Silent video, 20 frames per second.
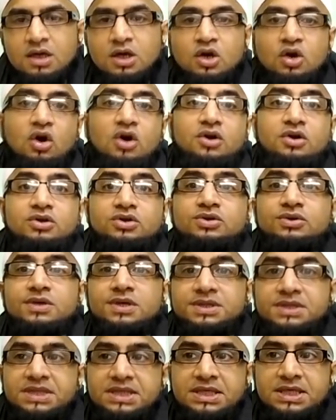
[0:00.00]
got onto
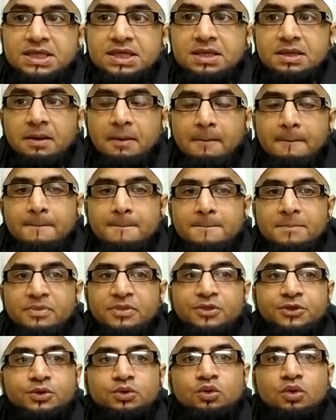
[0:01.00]
the deen
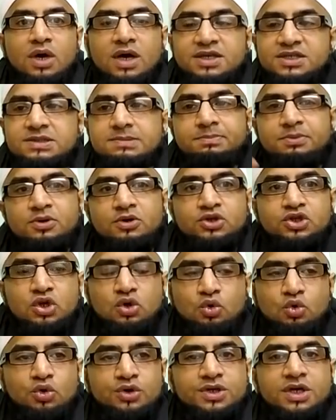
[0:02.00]
through a
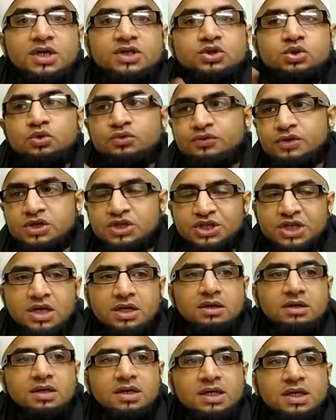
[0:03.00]
spiritual order, a Sufi
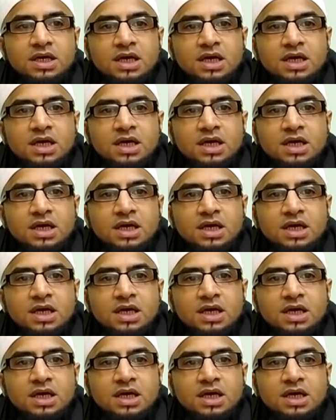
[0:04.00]
sheikh.